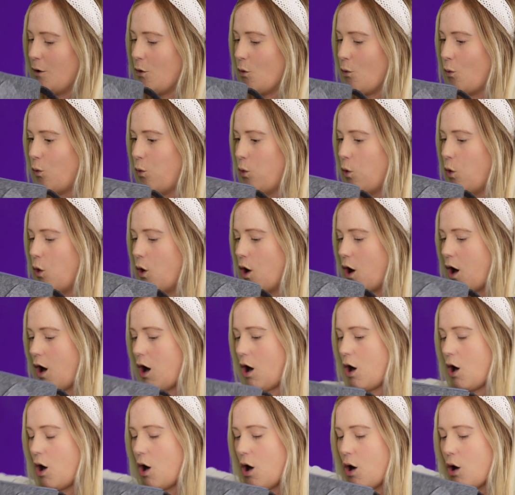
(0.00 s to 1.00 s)

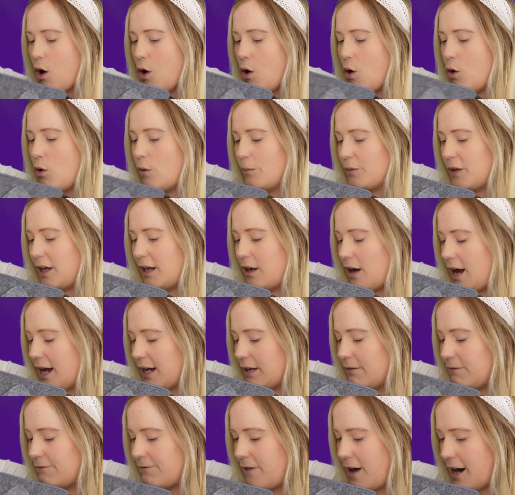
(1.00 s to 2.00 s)
Whoa! And I
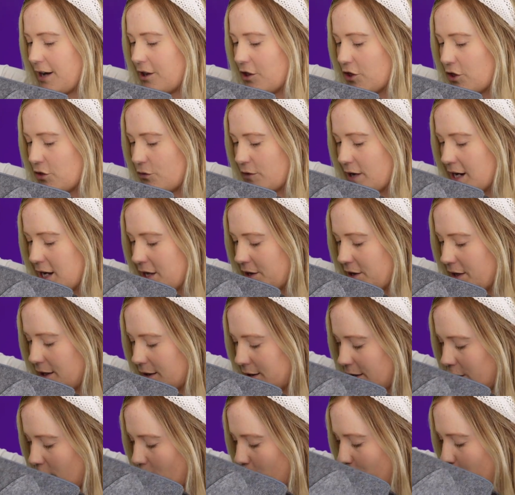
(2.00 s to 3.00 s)
can find three
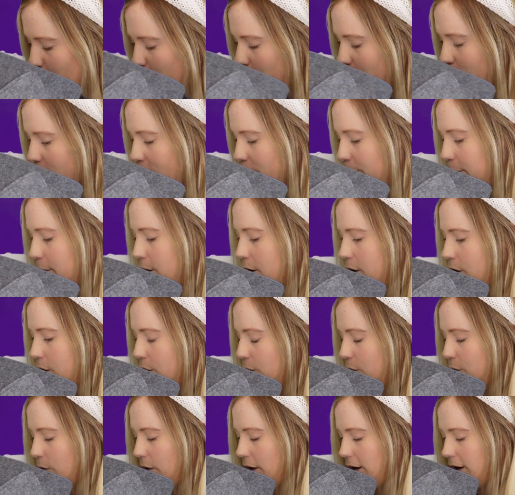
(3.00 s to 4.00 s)
things that
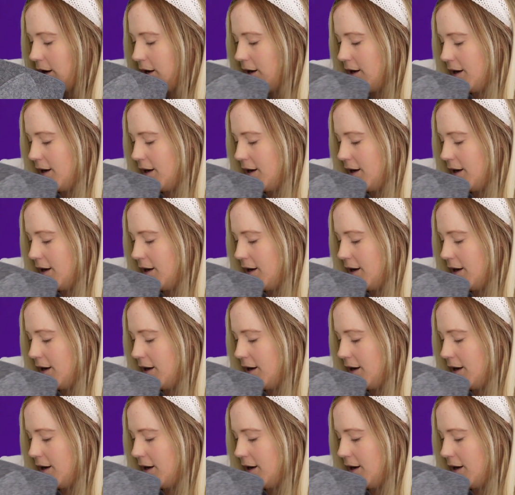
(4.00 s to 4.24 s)
are purple.